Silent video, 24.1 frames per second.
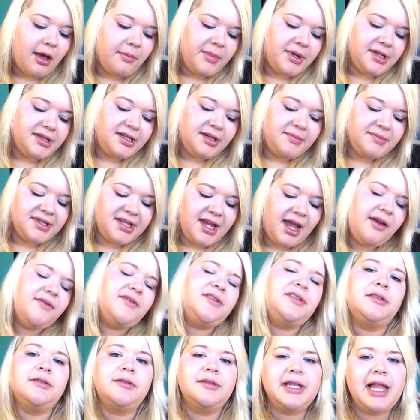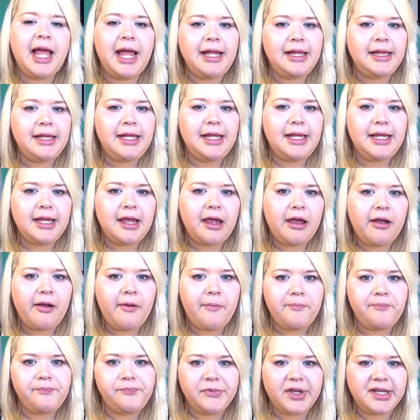it seems to have slightly
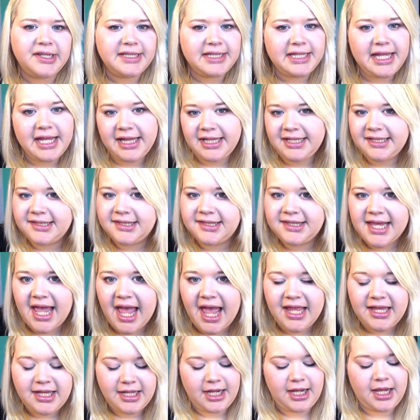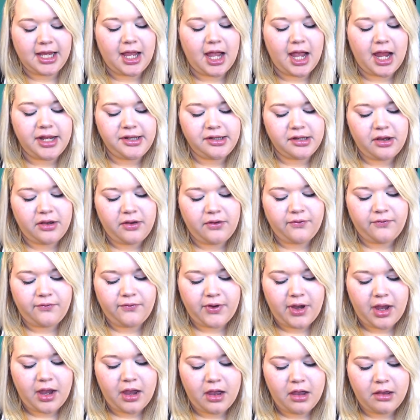a slightly satiny kind of
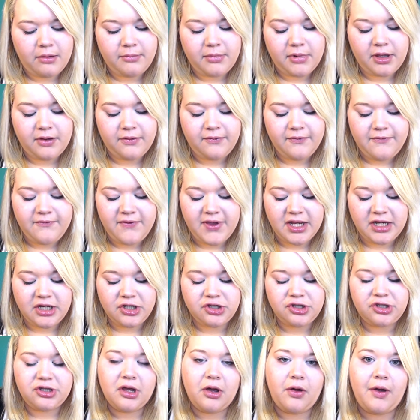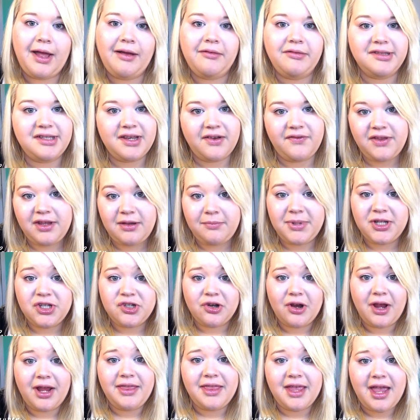finish, so I will definitely be
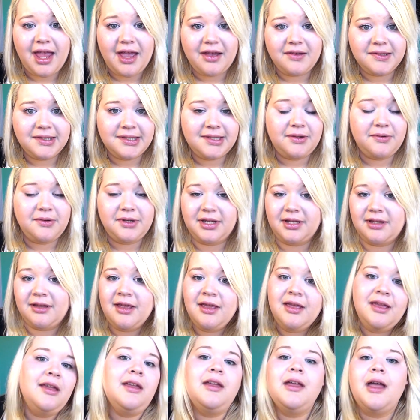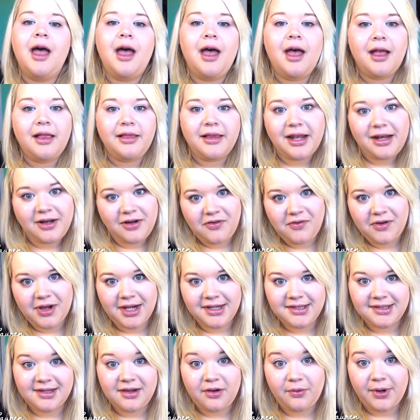trying that out soon and letting you
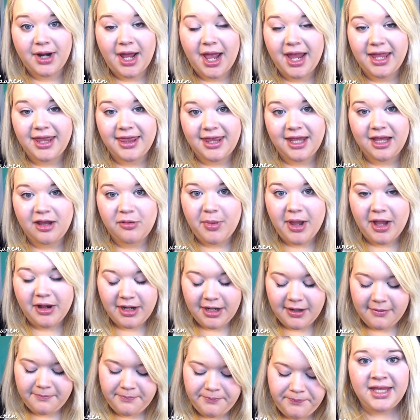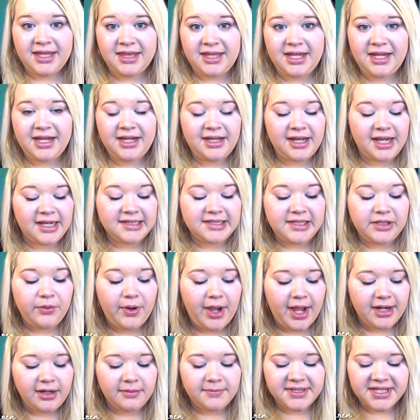guys know what I think about it. The next two
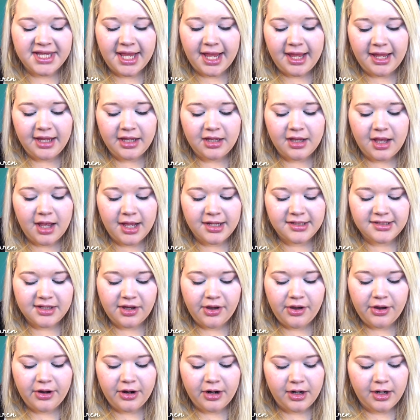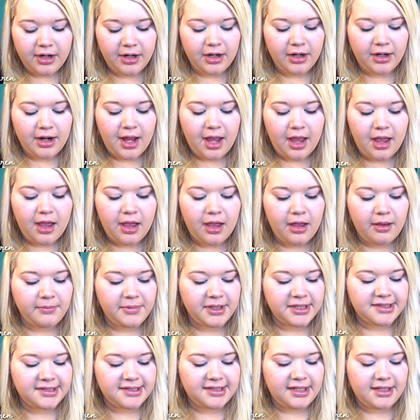items I got are,
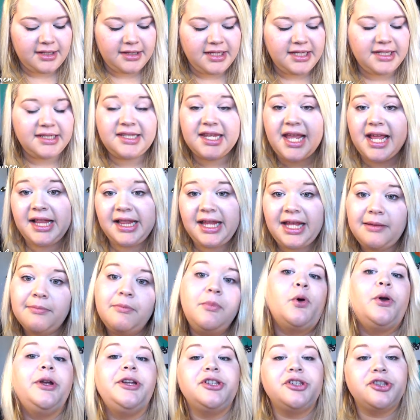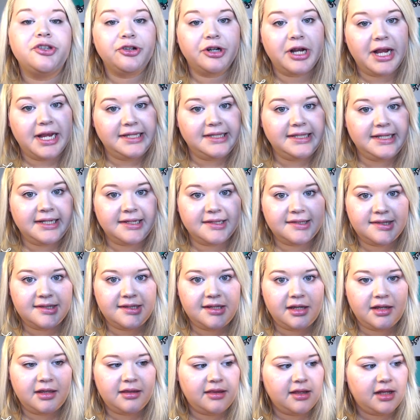let's see, the Daily Moisturizing
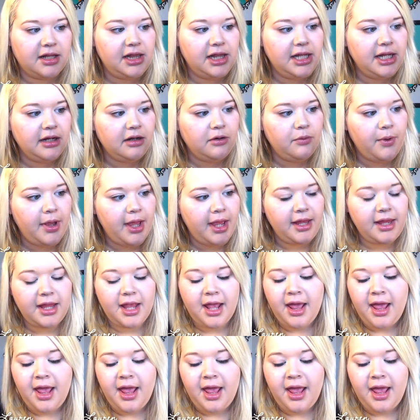Stick, the clear one,